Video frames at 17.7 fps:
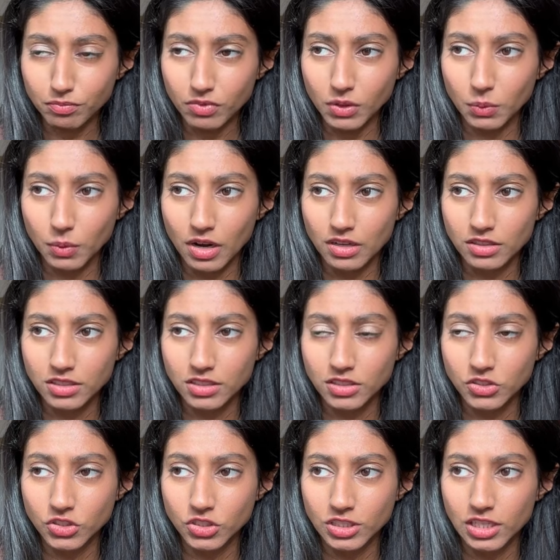where else
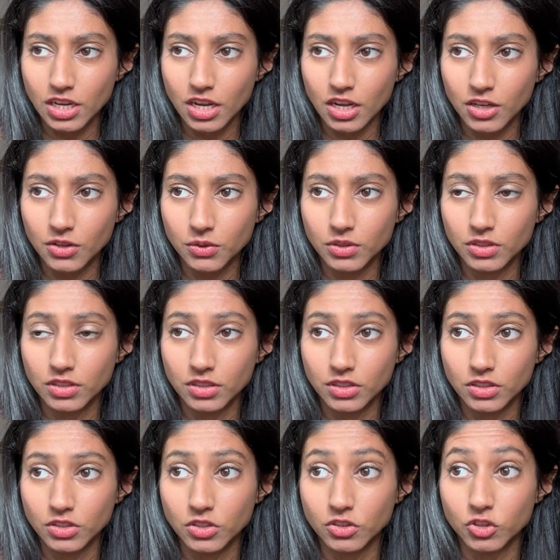did she go?
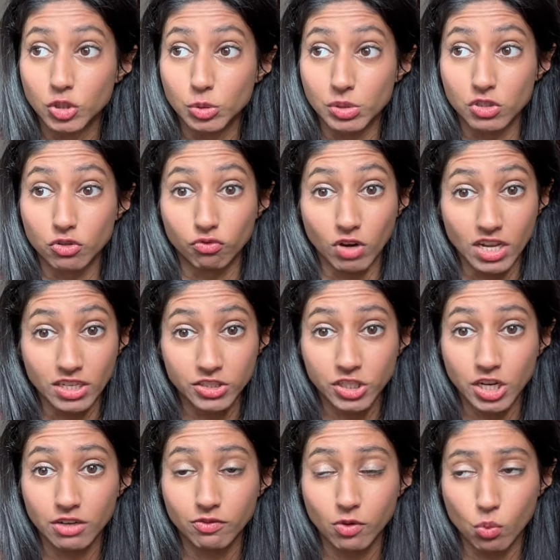She went to
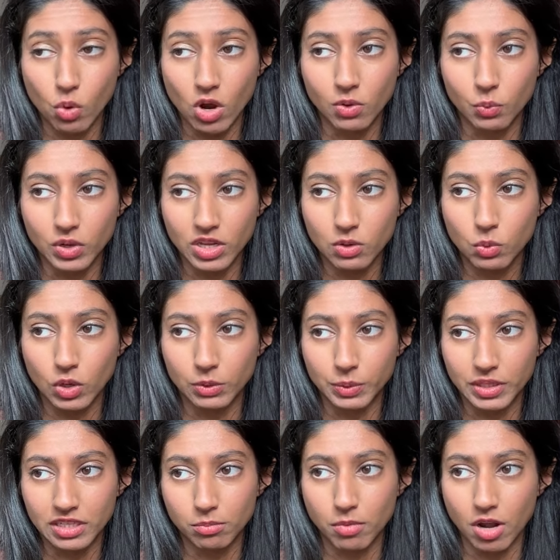Russia for 1 week, 1
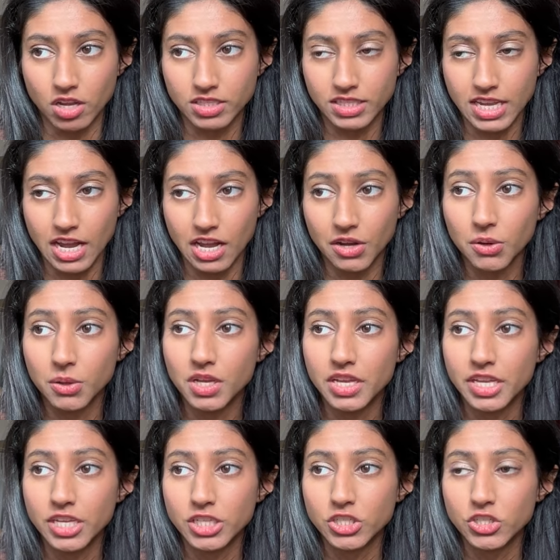week in Moscow.
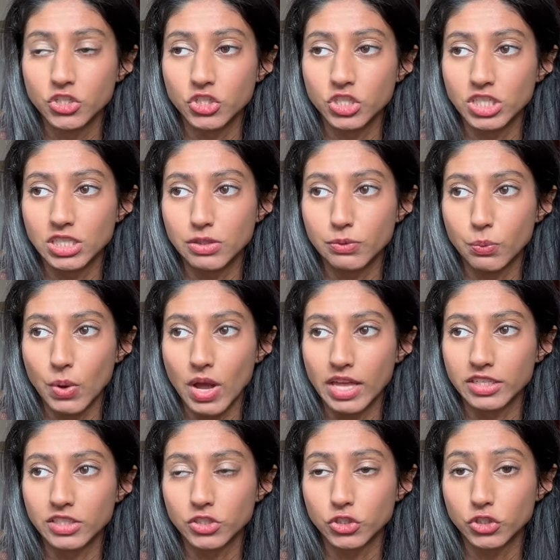She
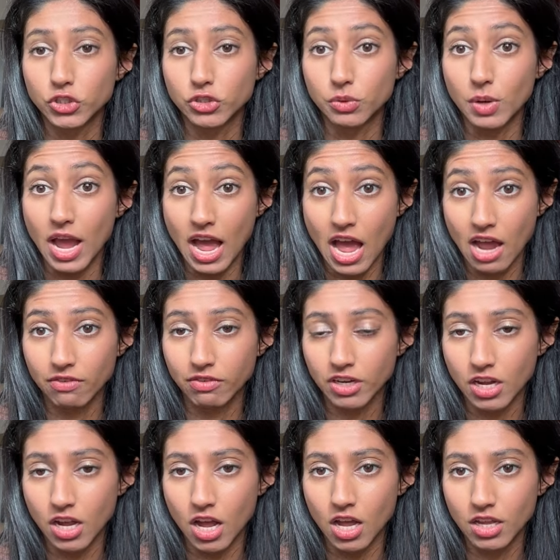went to
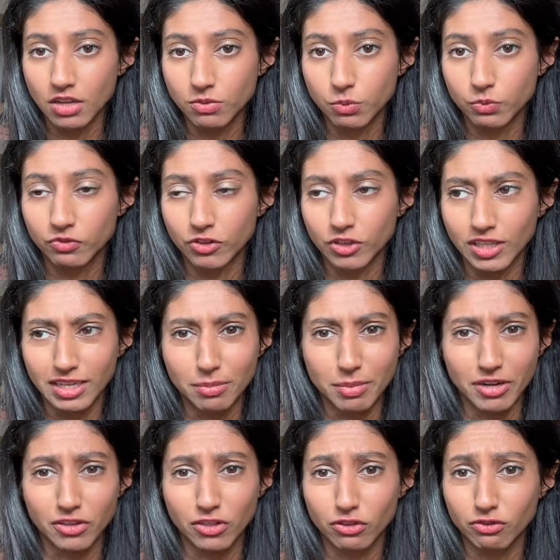Africa for like
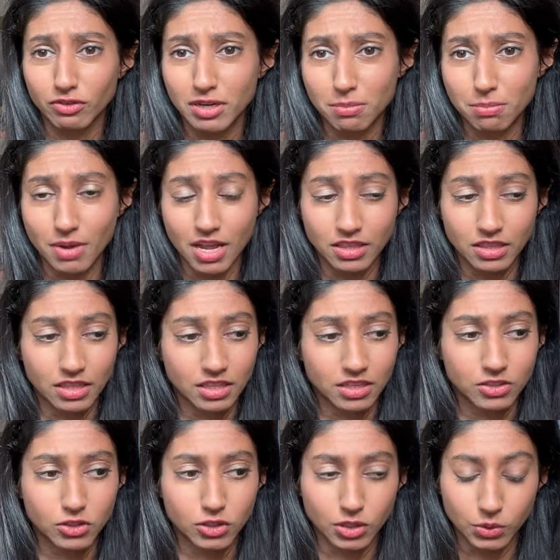about a 3-month
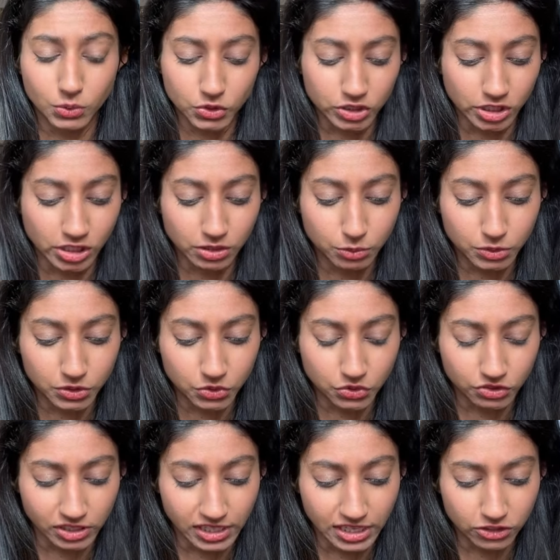sojourn, which is
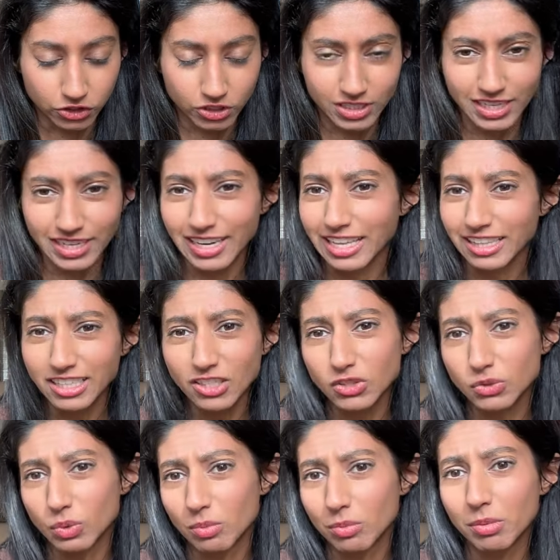really interesting. And I think
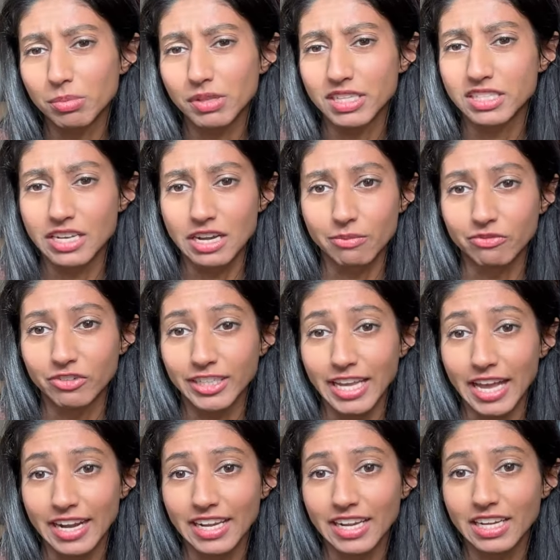there's one more place that I'm
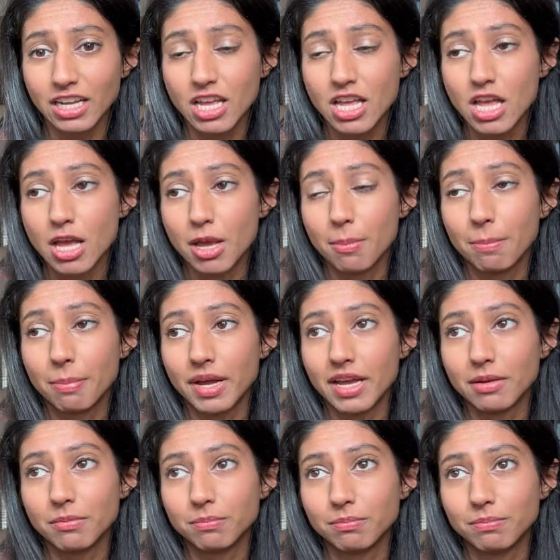forgetting,
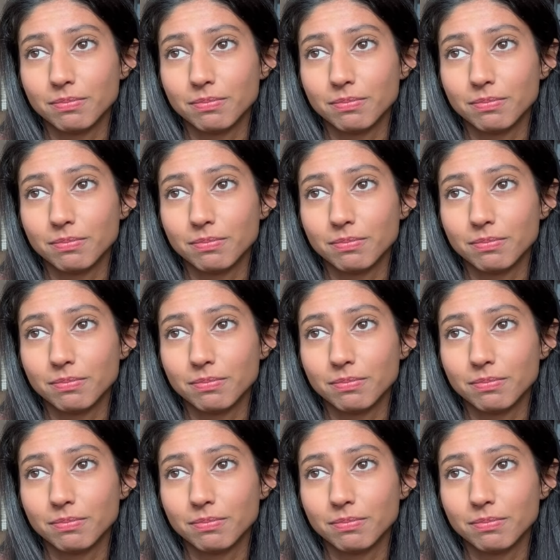but